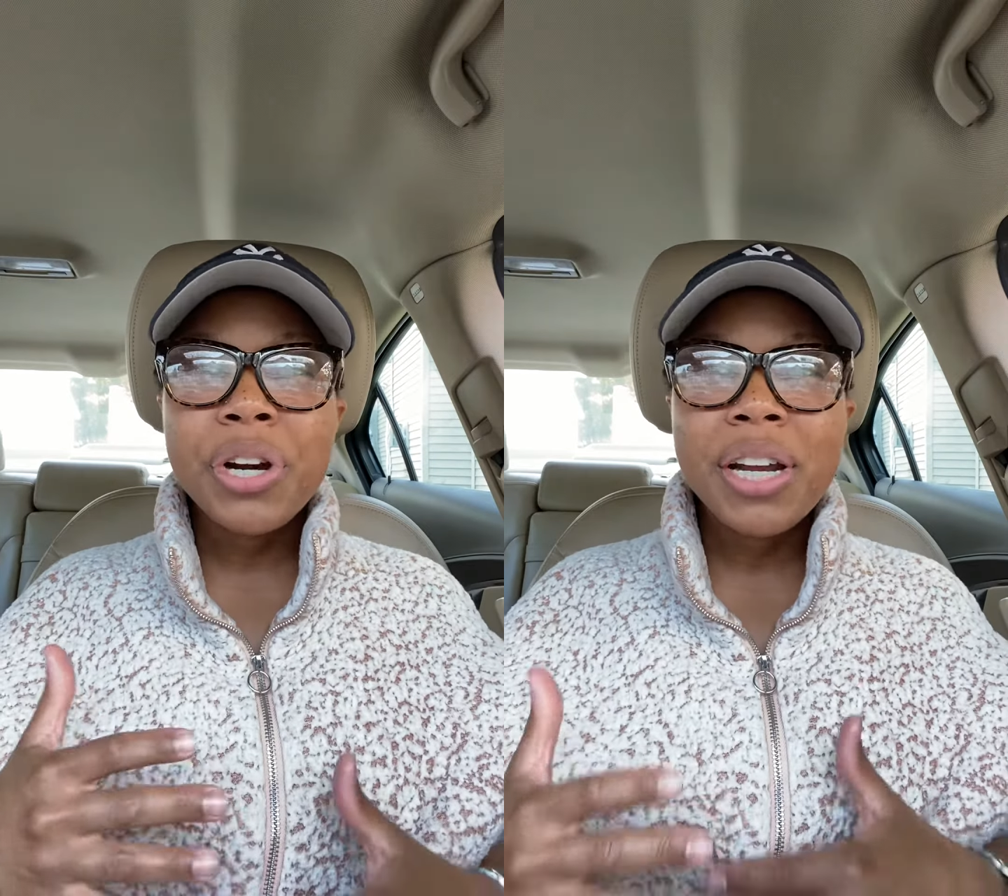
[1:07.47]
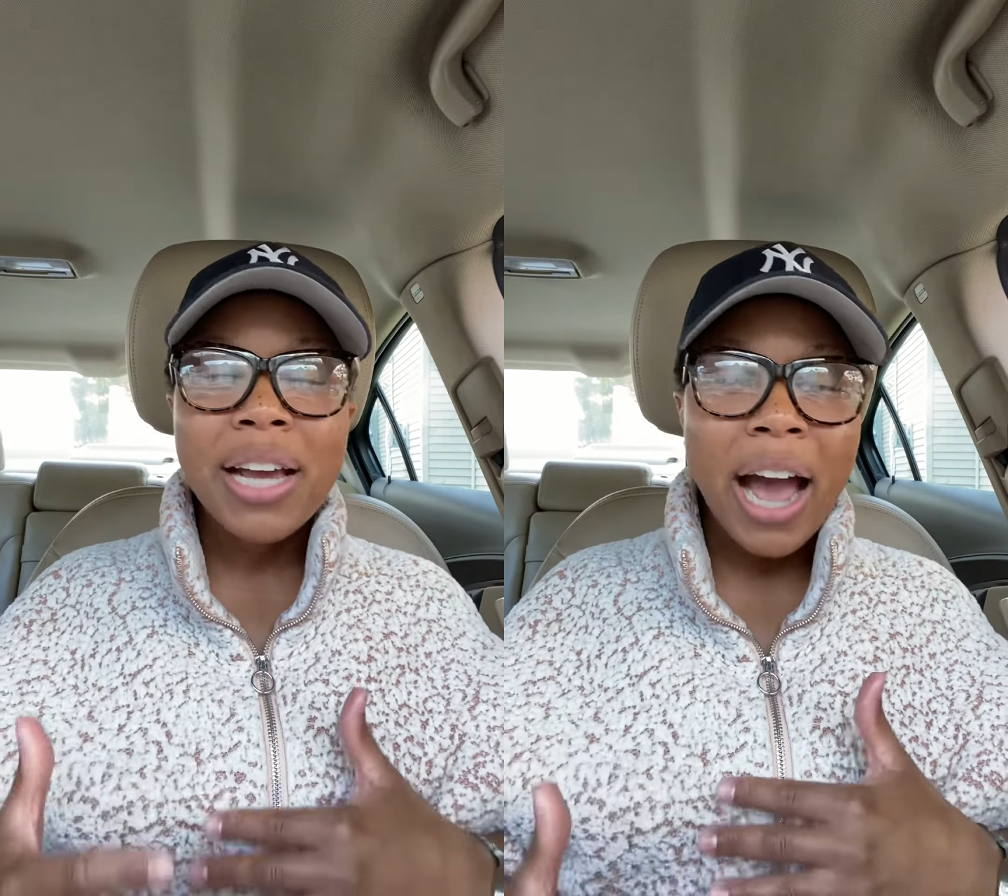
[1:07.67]

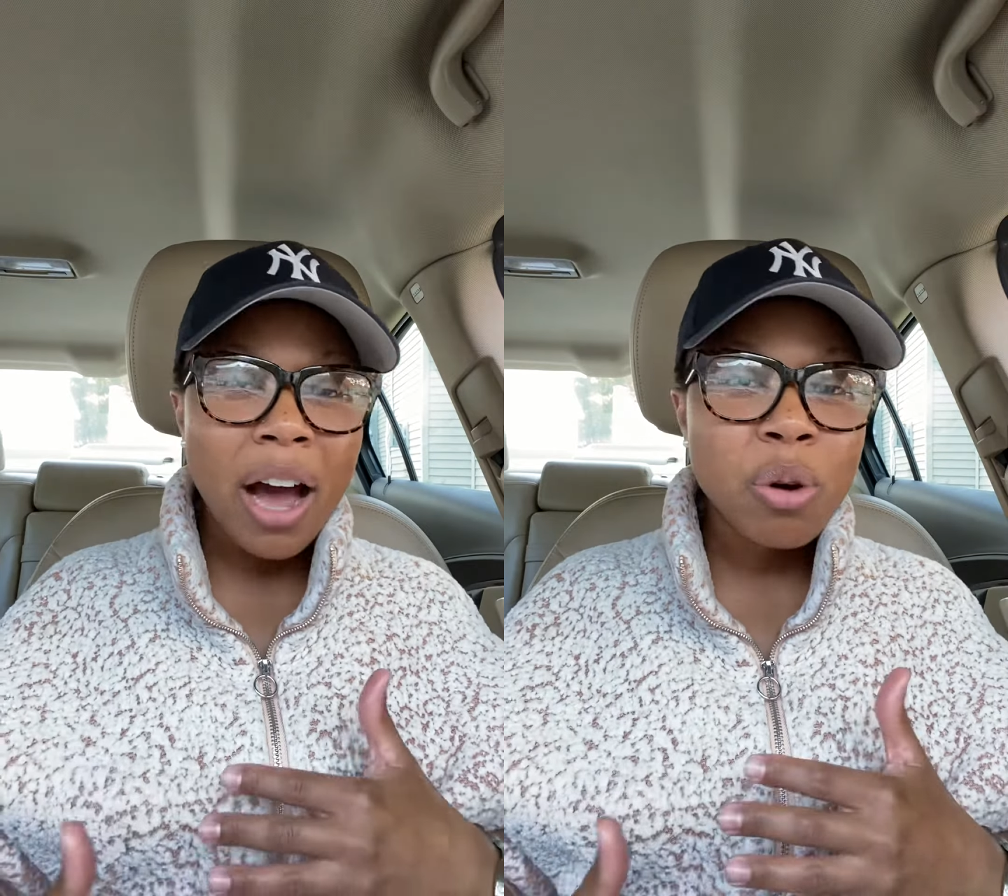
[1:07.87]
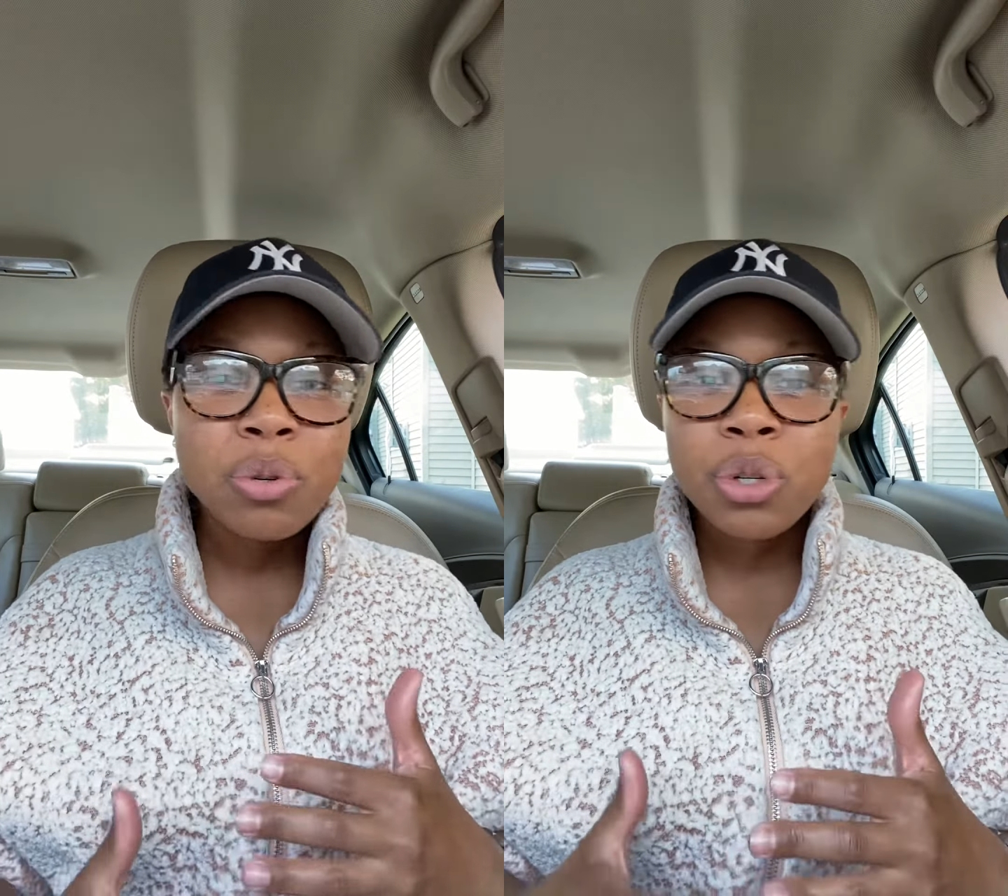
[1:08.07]

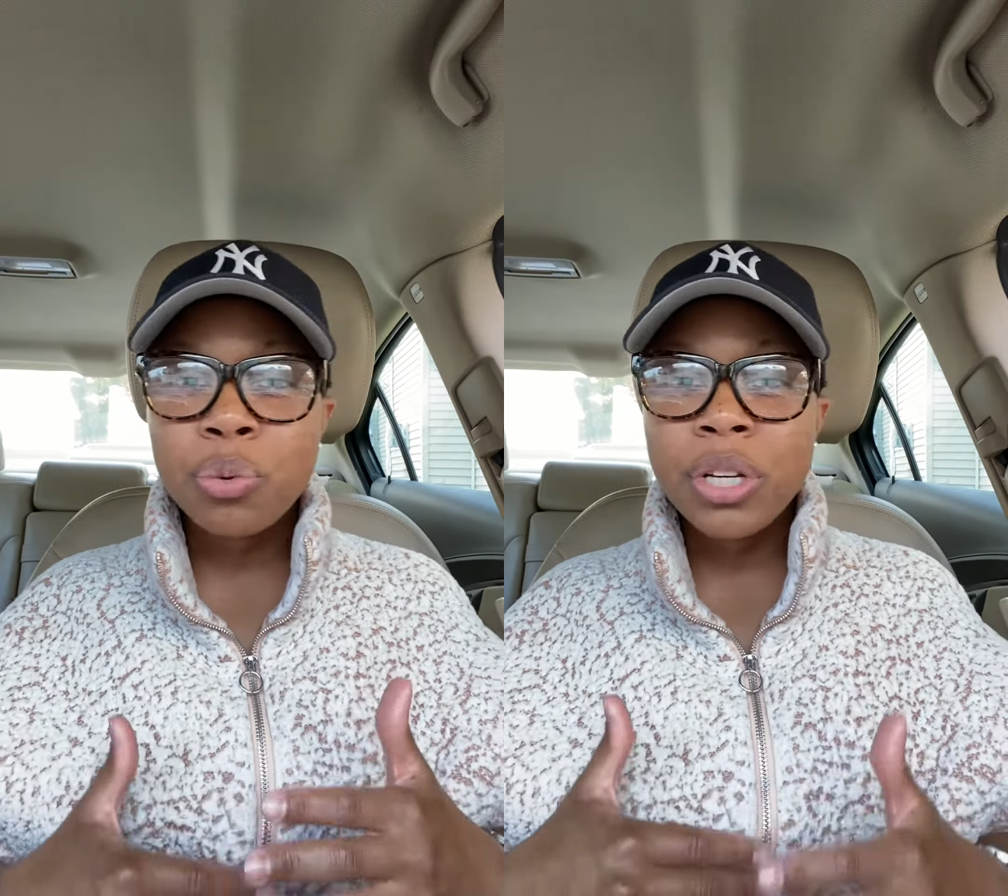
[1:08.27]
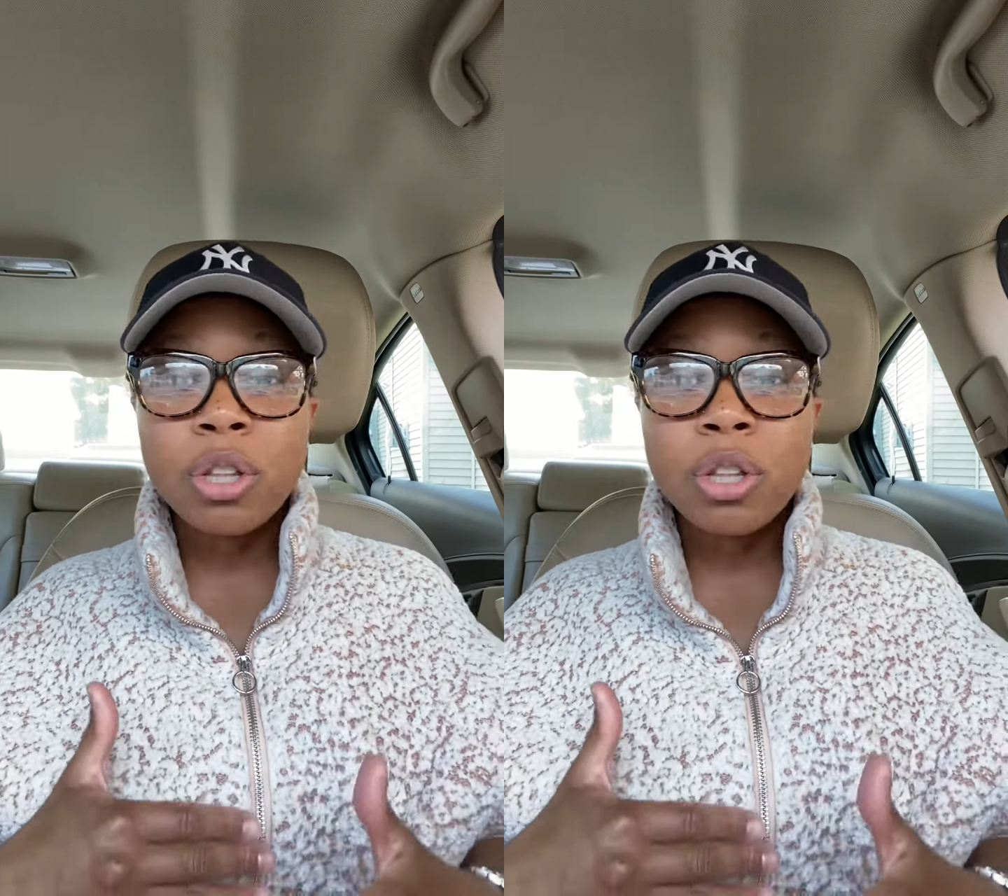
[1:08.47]
encountering